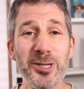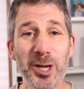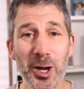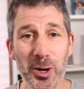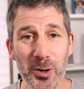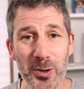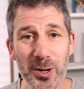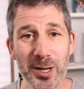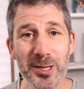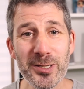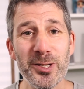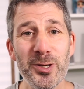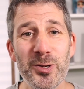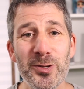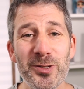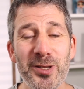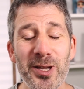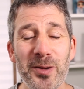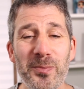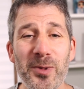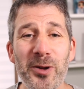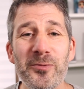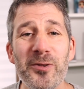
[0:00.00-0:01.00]
go and do
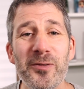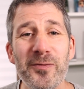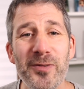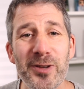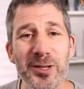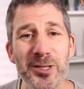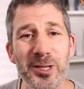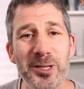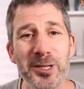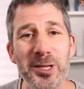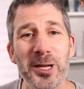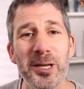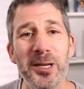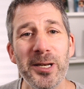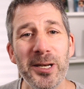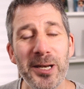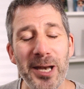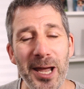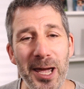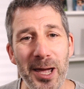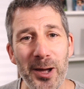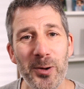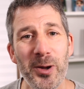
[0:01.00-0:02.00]
some revision
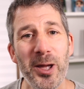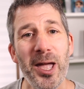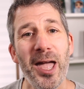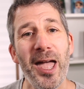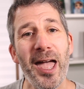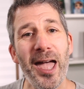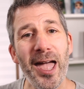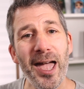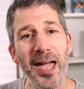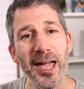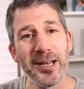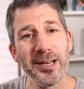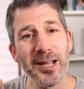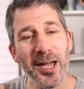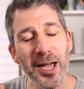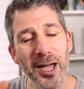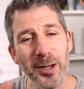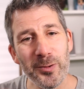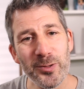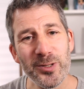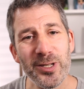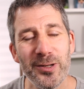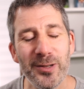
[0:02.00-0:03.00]
now, and
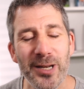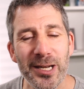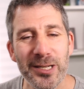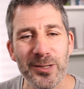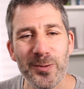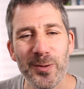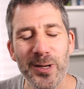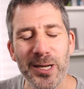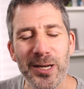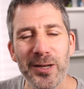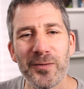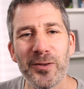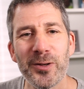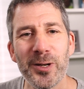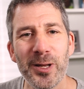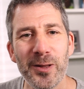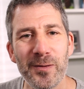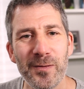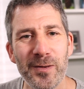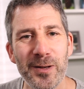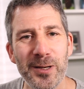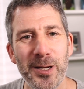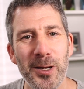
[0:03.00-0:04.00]
I will see you next week for
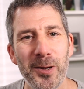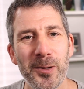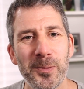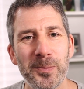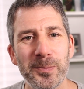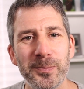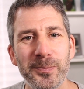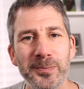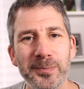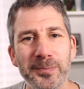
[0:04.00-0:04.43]
another video.